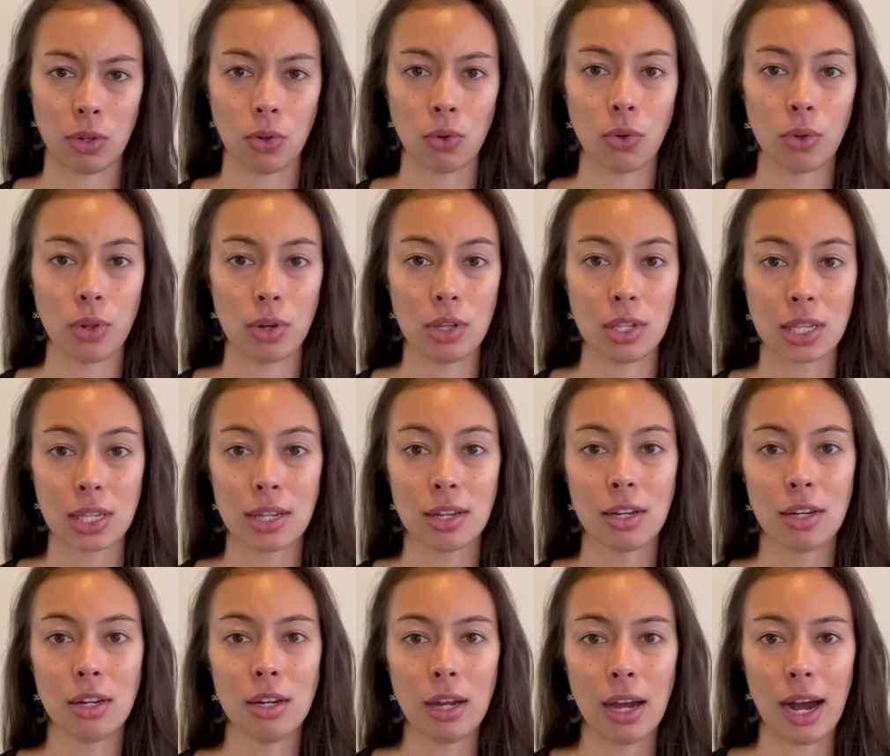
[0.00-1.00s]
and all those
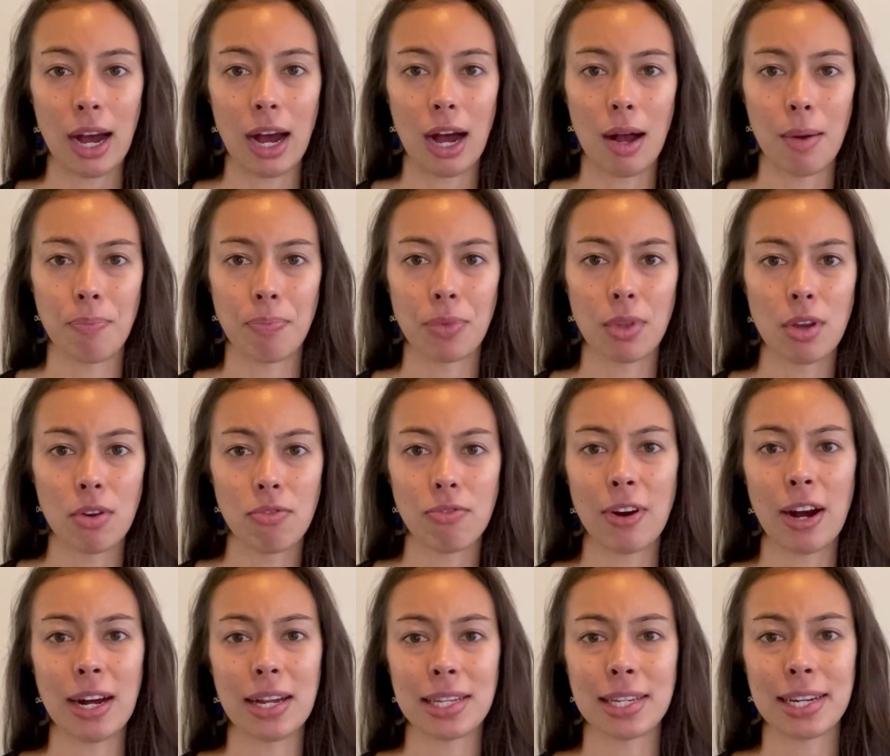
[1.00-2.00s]

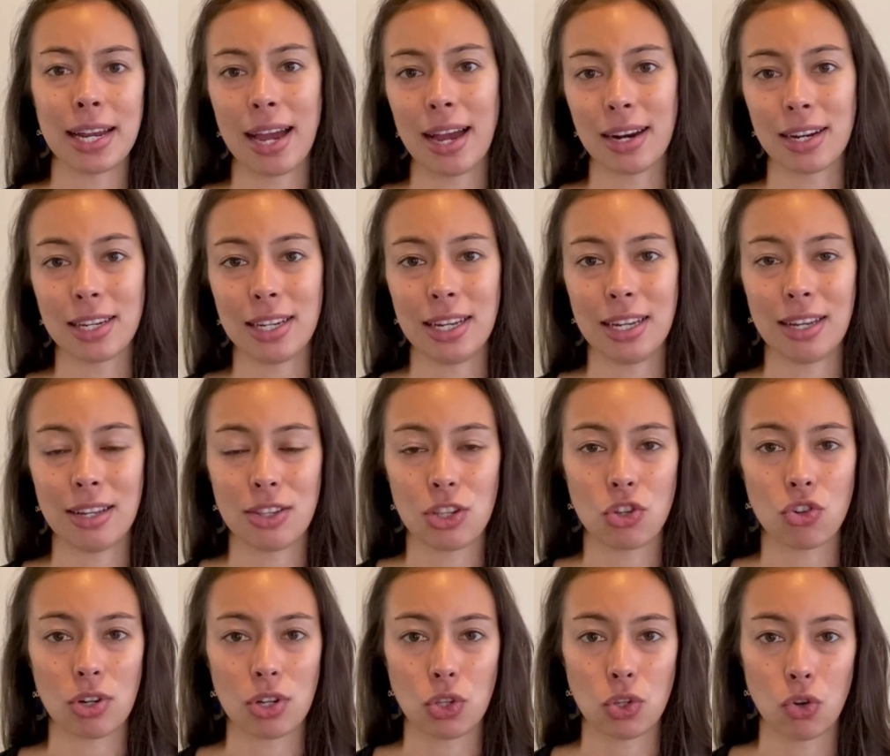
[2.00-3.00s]
fast-acting
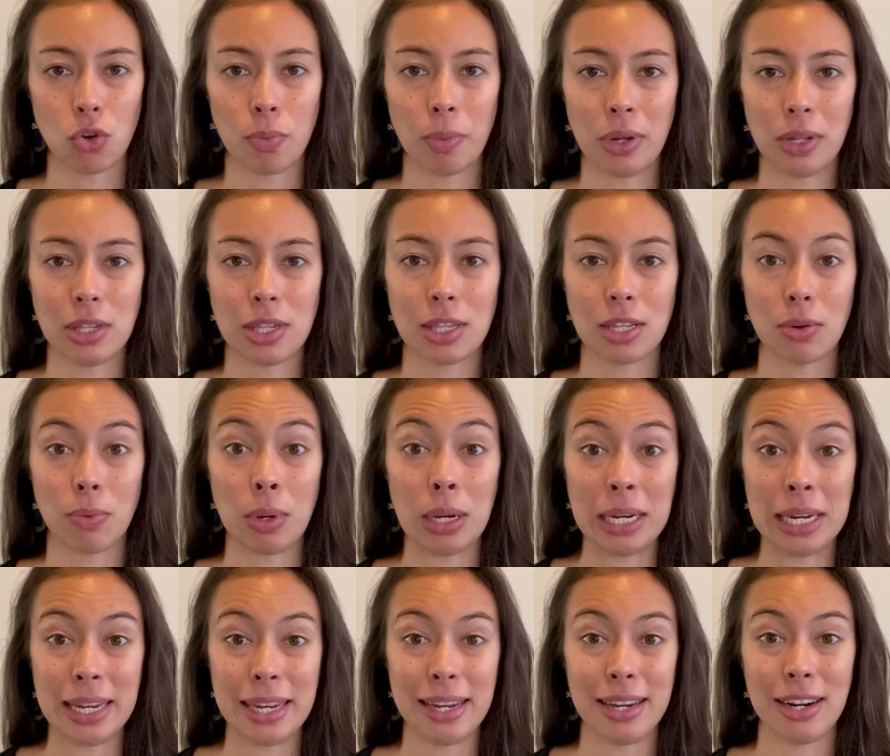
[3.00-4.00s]
stress hormones that we
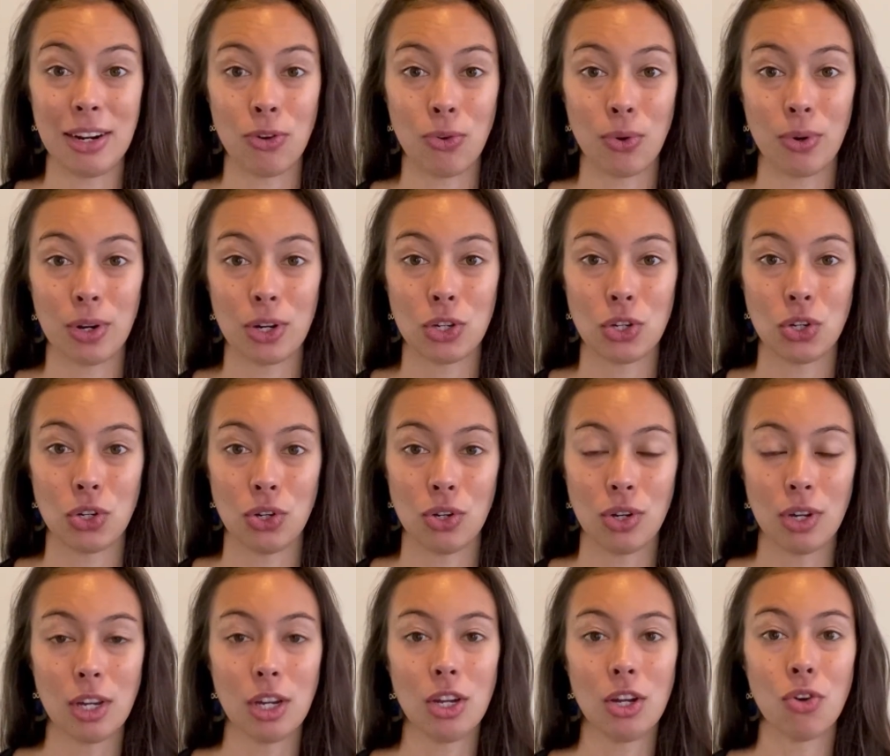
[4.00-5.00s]
need in order
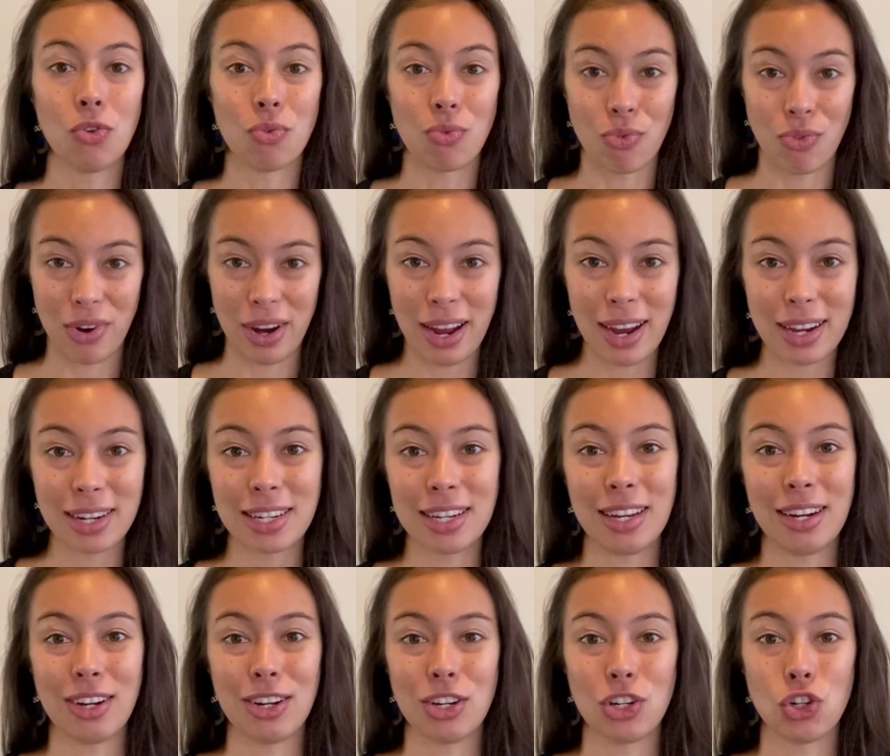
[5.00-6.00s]
to react
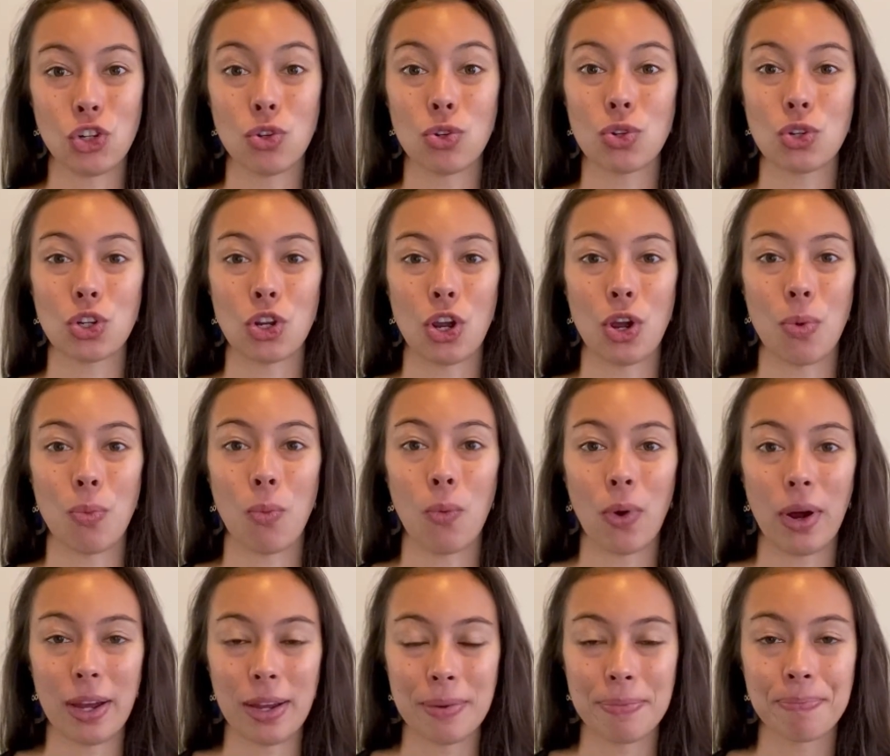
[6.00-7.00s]
in a short-term
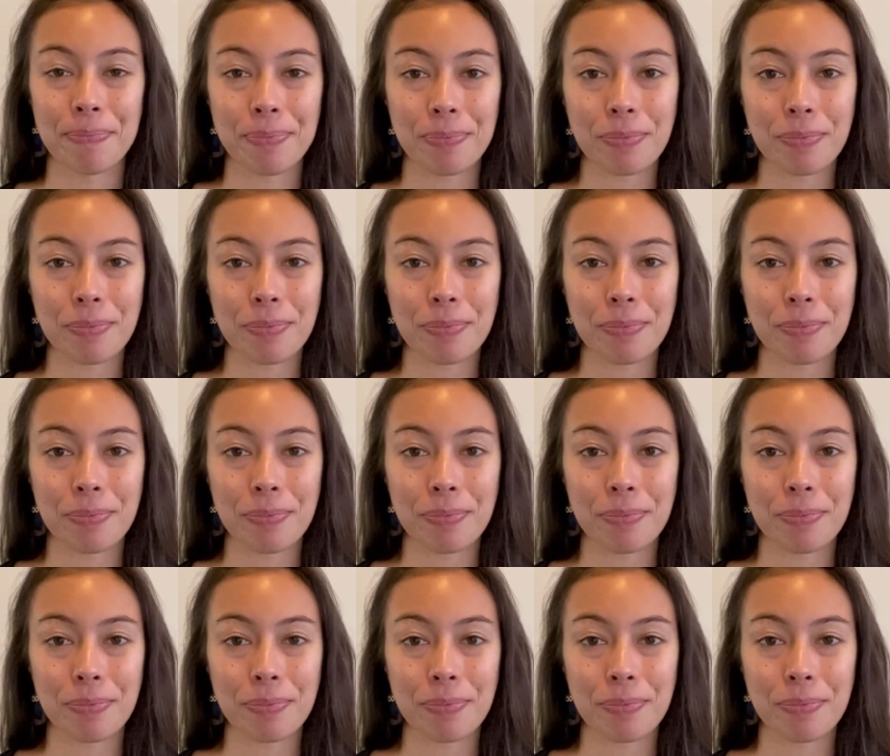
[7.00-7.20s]
way.